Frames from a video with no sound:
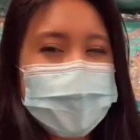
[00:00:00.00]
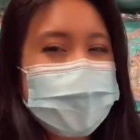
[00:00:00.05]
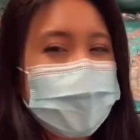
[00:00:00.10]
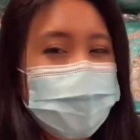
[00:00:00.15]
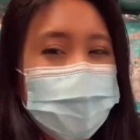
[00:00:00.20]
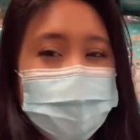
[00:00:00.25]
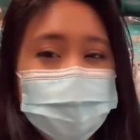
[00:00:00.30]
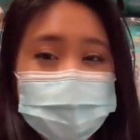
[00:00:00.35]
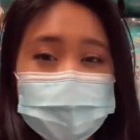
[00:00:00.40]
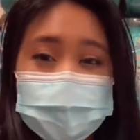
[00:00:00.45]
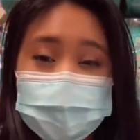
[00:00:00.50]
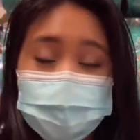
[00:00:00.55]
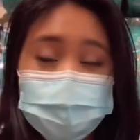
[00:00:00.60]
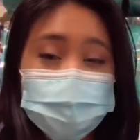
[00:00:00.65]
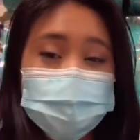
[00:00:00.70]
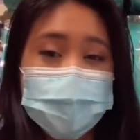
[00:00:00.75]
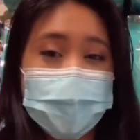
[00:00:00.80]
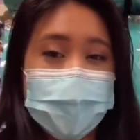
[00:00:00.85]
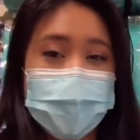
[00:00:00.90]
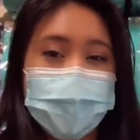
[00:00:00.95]
I'm a bit
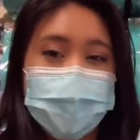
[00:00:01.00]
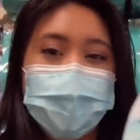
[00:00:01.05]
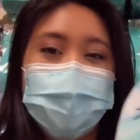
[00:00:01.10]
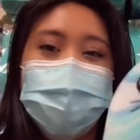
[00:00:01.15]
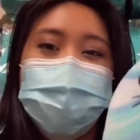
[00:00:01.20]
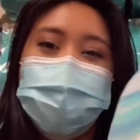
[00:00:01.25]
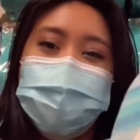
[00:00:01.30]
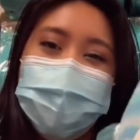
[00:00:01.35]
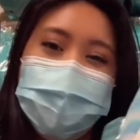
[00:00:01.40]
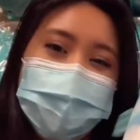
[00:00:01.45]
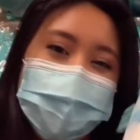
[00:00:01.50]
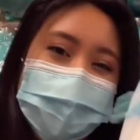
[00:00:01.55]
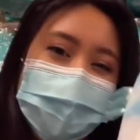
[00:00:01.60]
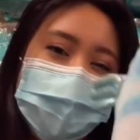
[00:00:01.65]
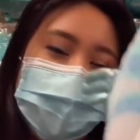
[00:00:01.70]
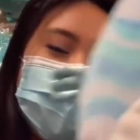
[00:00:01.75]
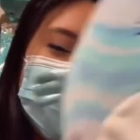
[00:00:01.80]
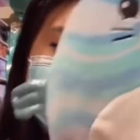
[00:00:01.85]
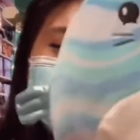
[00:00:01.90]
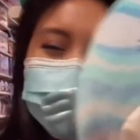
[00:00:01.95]
dramatic,
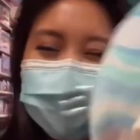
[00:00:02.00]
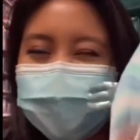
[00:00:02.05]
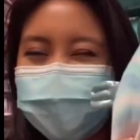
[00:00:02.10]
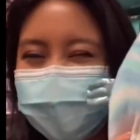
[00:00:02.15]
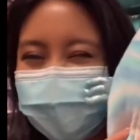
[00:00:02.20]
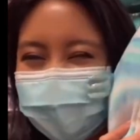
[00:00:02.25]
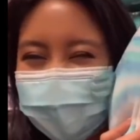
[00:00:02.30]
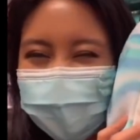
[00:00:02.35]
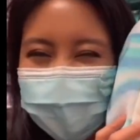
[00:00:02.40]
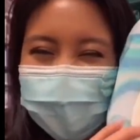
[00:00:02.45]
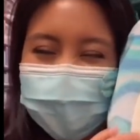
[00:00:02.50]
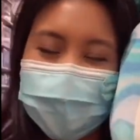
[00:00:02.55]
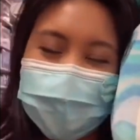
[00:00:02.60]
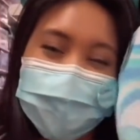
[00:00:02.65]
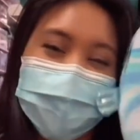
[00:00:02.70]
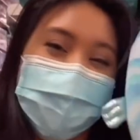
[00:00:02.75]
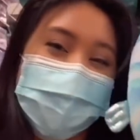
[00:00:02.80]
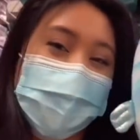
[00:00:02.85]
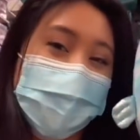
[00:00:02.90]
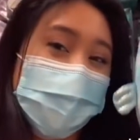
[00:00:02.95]
but he's
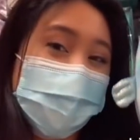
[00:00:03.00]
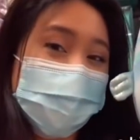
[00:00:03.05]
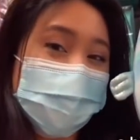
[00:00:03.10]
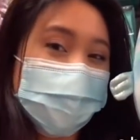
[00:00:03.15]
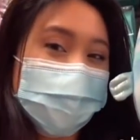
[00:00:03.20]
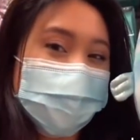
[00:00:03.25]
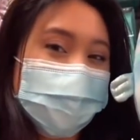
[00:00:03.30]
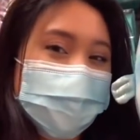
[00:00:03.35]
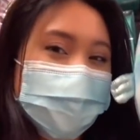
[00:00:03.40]
so cute!